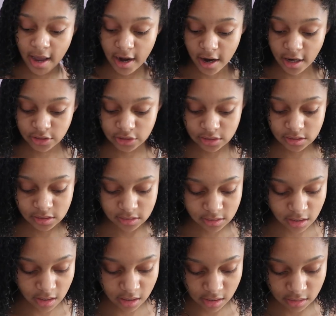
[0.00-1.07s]
hair just does
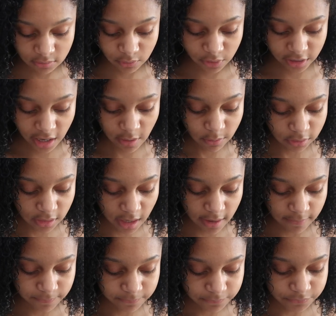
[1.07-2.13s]
not work out with
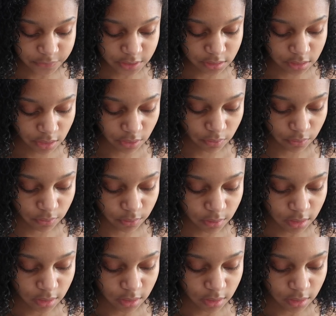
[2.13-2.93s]
that. So